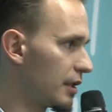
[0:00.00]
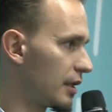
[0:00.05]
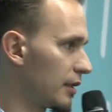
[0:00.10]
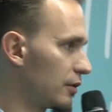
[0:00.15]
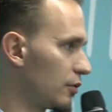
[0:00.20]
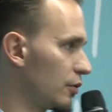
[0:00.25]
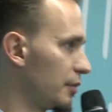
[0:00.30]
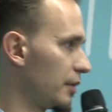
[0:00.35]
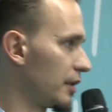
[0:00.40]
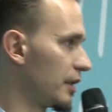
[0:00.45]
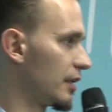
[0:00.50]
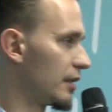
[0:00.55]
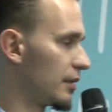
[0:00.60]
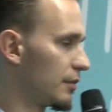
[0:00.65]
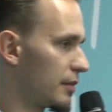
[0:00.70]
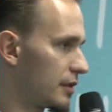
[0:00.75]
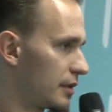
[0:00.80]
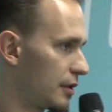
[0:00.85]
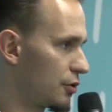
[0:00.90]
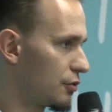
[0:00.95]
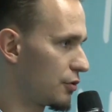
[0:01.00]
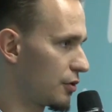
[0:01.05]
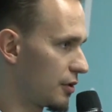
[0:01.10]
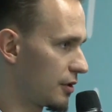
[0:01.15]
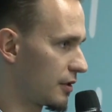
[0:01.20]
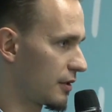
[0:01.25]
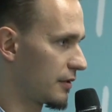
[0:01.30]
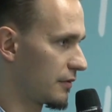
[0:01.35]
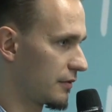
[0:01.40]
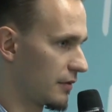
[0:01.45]
people. The
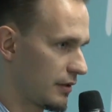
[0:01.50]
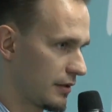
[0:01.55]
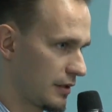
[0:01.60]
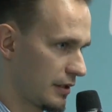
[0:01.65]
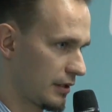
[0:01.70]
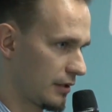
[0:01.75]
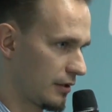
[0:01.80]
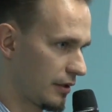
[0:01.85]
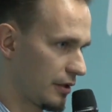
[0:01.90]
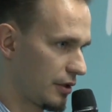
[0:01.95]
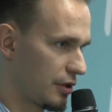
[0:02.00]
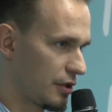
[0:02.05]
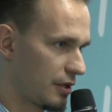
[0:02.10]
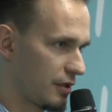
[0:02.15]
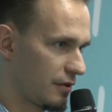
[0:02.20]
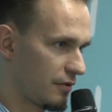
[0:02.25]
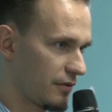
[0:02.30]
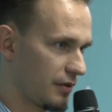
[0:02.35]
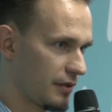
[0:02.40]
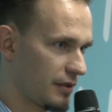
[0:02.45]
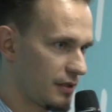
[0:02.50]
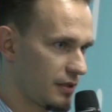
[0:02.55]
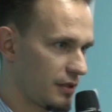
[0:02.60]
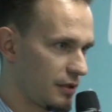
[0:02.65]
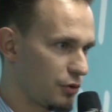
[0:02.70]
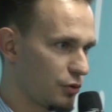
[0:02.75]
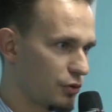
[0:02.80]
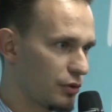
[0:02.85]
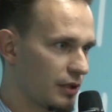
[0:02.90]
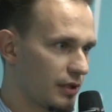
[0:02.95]
first speaker
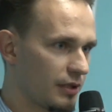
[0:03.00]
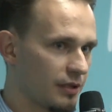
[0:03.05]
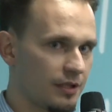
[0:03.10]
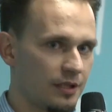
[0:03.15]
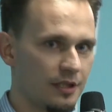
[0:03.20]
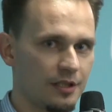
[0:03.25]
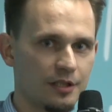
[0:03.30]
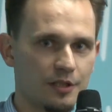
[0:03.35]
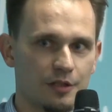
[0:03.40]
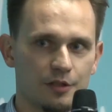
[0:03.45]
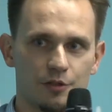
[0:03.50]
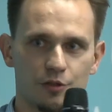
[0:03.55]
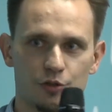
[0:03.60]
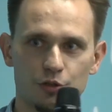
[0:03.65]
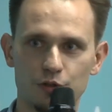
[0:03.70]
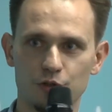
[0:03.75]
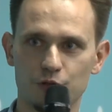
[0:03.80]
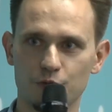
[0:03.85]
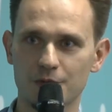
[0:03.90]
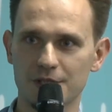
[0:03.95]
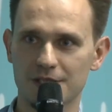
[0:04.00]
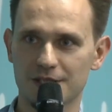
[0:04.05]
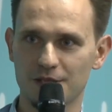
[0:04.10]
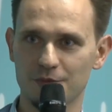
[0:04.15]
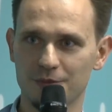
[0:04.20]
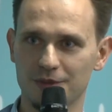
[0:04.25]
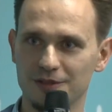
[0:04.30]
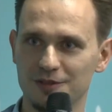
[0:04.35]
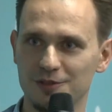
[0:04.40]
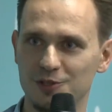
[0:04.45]
is a principal research
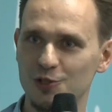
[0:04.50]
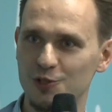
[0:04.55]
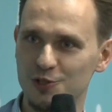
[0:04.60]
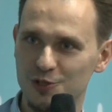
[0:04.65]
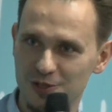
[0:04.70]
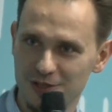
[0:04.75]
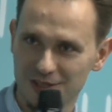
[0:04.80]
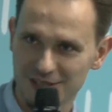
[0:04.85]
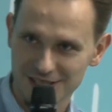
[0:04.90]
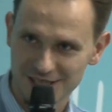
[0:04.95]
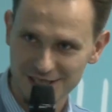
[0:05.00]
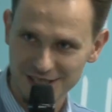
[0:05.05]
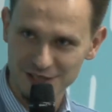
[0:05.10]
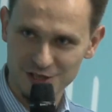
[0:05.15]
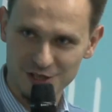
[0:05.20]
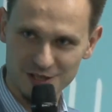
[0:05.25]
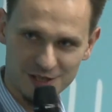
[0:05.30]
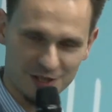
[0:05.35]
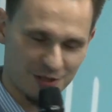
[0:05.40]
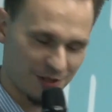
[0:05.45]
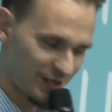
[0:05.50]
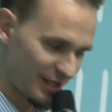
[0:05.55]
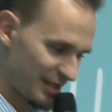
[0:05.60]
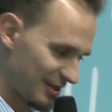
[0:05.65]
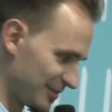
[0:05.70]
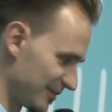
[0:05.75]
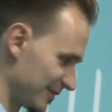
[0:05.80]
scientist from MIT Sloan School of